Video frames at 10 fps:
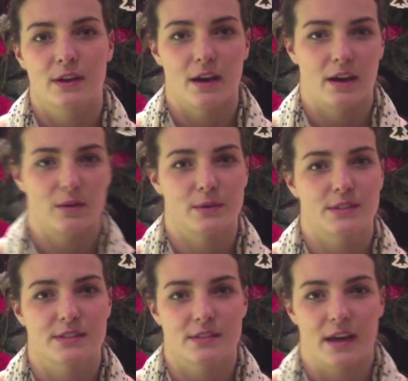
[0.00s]
I
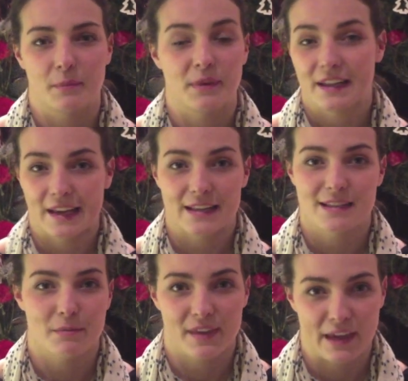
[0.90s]
was going to get
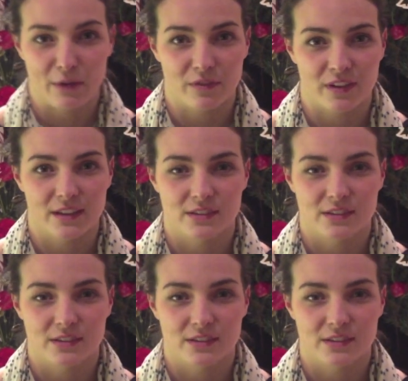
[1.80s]
something out of it.